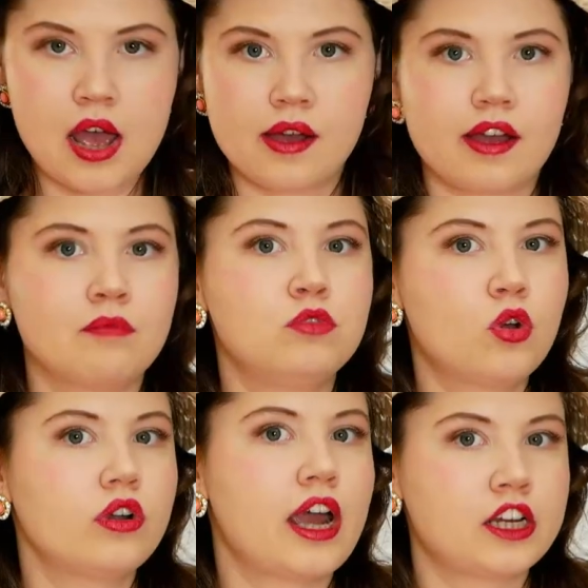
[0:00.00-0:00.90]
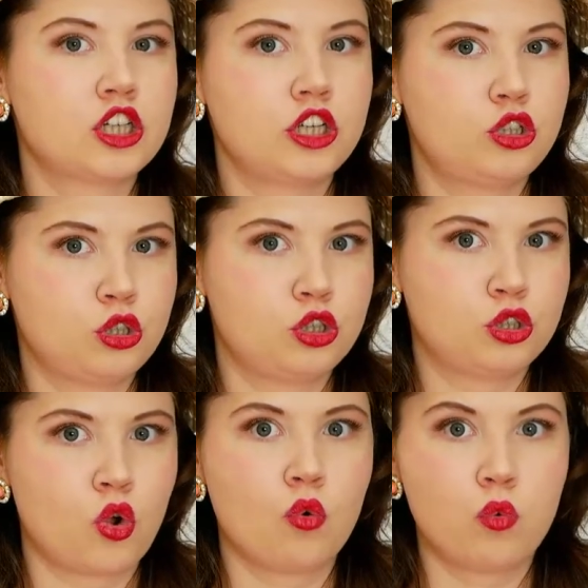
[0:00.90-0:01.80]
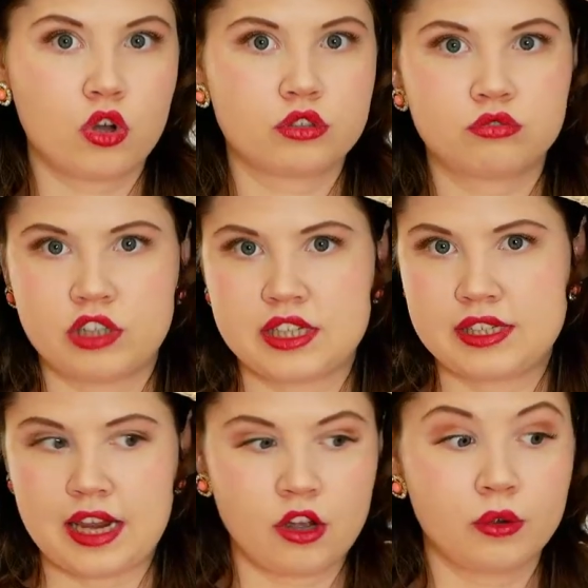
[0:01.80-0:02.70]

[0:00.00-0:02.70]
I'm not actually too sure what Racello